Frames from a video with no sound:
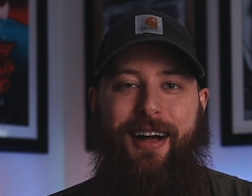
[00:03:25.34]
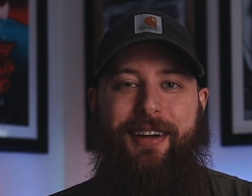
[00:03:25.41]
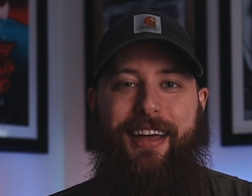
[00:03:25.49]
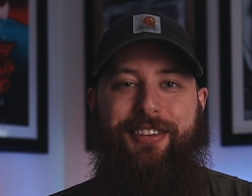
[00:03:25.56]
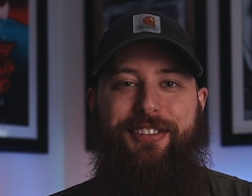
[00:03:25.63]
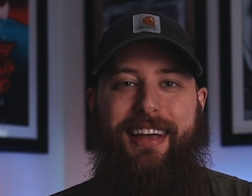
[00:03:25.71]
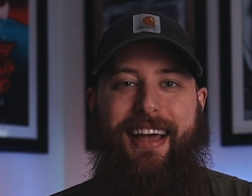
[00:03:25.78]
I'll
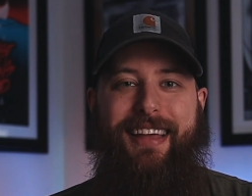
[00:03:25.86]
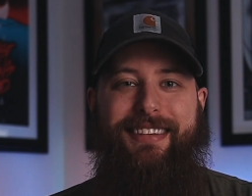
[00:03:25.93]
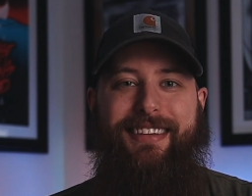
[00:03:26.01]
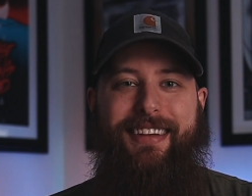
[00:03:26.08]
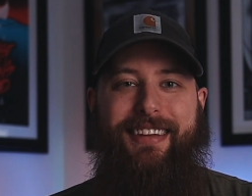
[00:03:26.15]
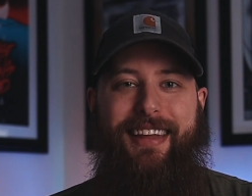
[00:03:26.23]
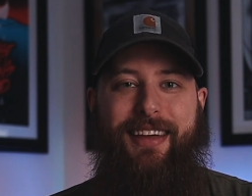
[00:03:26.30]
catch you guys
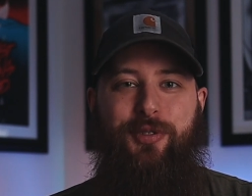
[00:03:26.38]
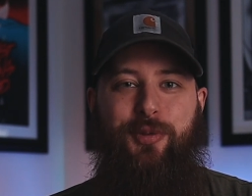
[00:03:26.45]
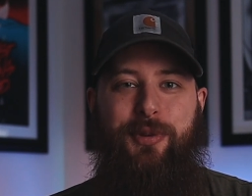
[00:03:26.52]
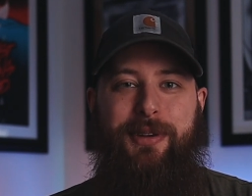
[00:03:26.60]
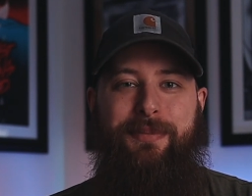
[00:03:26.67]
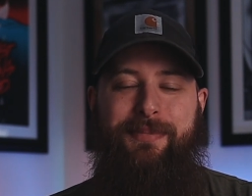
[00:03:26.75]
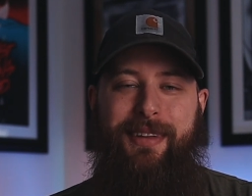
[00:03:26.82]
in the next
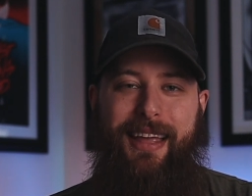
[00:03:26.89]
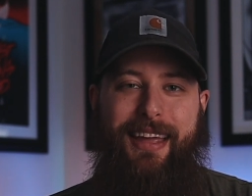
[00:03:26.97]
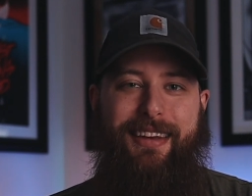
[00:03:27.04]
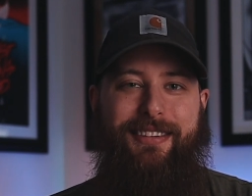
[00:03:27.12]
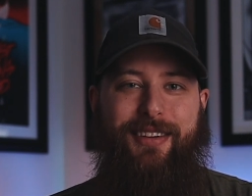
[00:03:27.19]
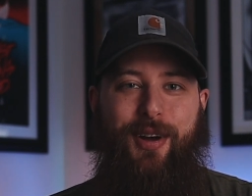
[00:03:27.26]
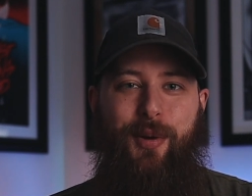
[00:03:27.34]
one.
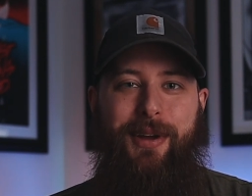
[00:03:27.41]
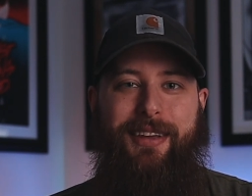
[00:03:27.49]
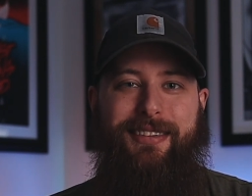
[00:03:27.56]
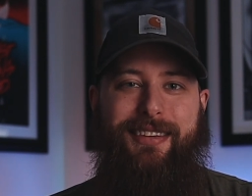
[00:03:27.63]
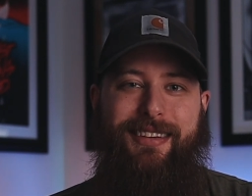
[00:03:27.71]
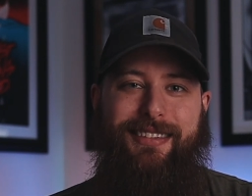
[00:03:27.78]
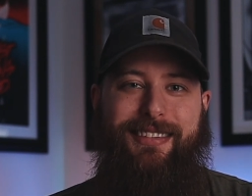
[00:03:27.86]
And as
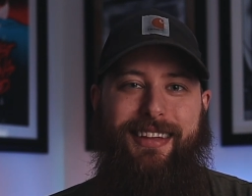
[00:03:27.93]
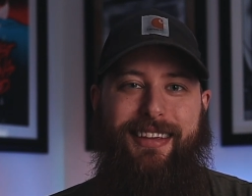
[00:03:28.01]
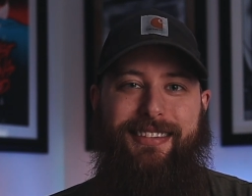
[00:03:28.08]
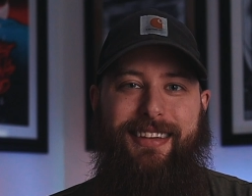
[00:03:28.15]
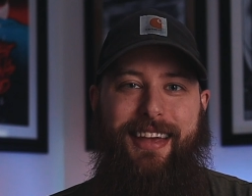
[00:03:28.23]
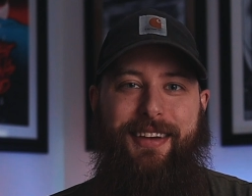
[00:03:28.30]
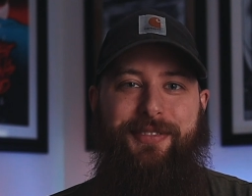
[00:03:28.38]
always, stay
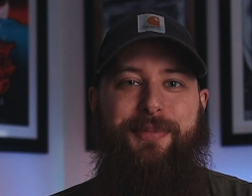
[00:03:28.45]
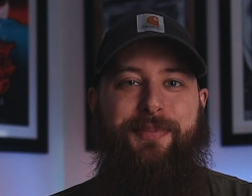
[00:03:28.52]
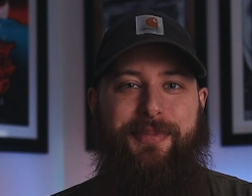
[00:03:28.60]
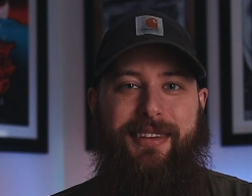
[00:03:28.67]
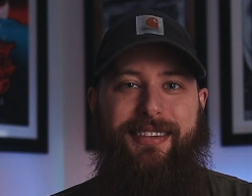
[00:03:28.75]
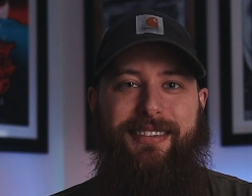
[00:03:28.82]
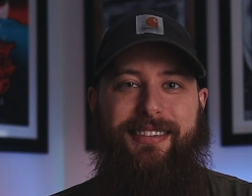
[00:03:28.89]
safe
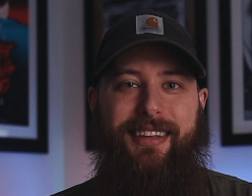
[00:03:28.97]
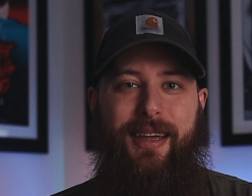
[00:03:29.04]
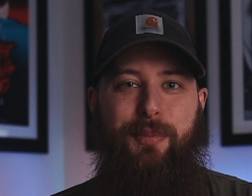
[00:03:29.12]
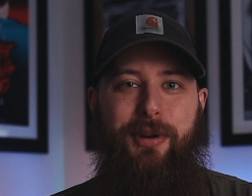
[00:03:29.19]
and stay